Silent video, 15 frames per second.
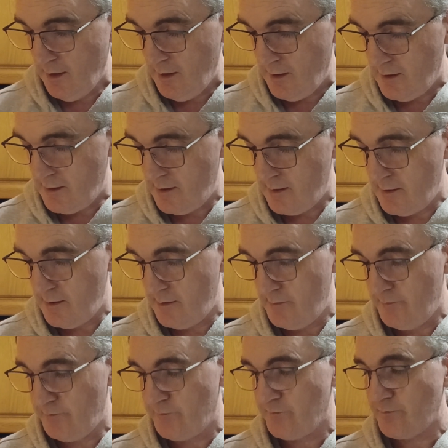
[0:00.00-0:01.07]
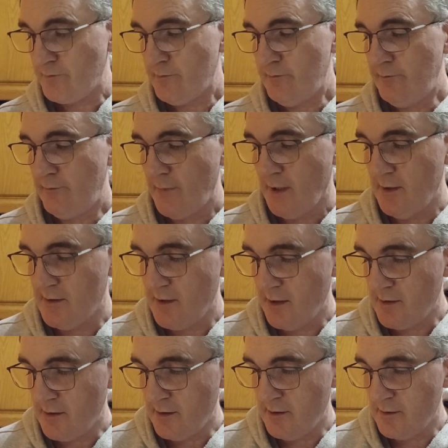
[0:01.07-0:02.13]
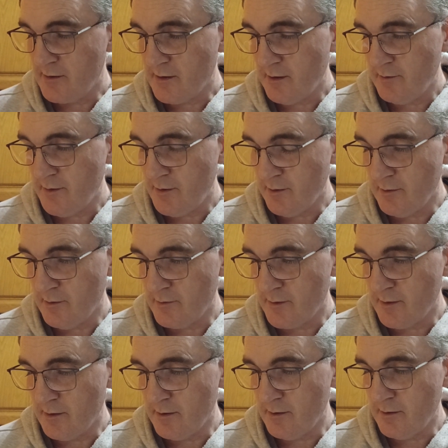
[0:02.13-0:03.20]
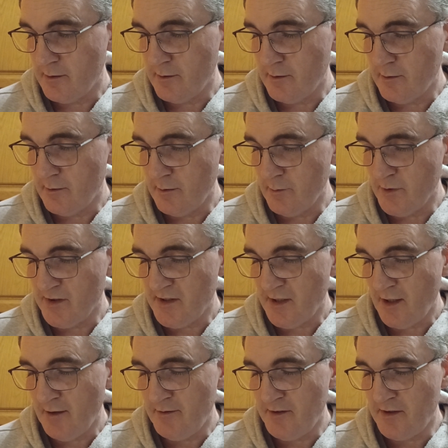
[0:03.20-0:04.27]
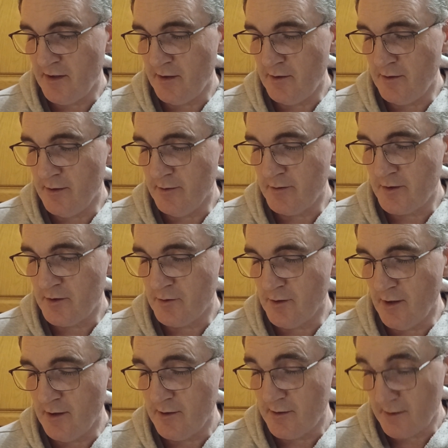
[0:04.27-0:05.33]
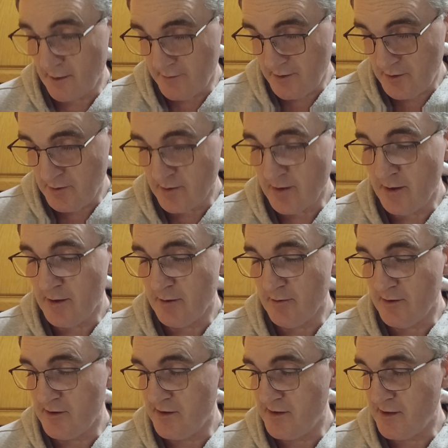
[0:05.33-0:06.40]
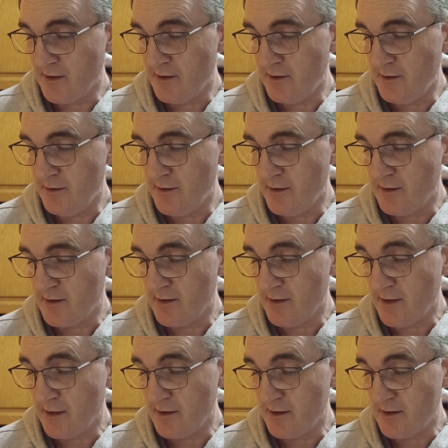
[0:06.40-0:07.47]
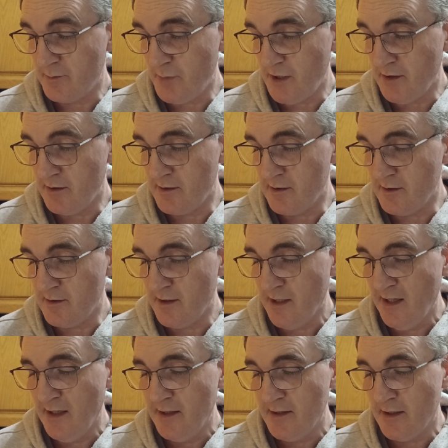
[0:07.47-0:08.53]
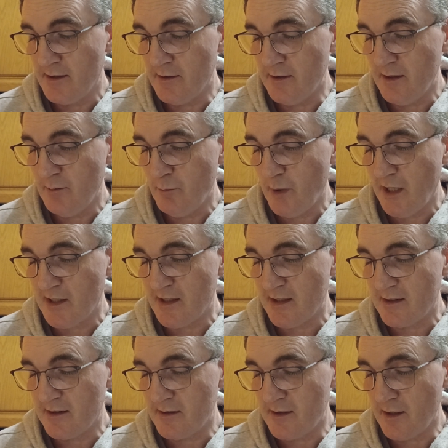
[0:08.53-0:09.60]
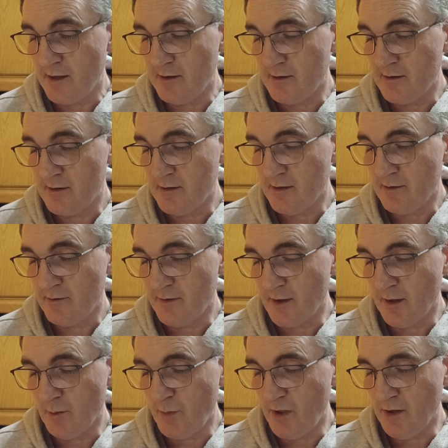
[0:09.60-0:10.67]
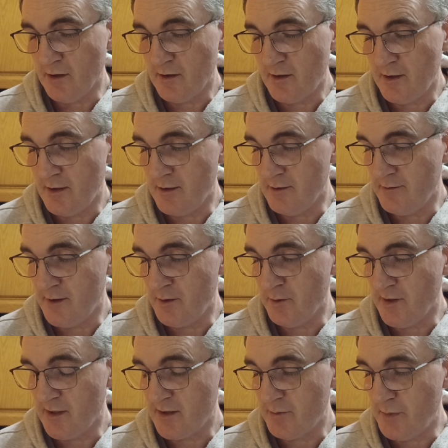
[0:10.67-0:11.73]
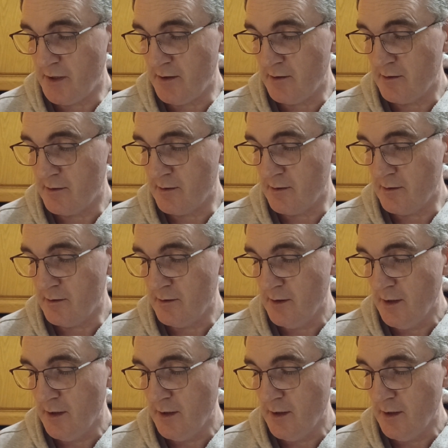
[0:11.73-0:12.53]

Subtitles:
He says, I discovered over almost half a century of struggling to understand near-death experiences that their impact extends far beyond the individual experiencer.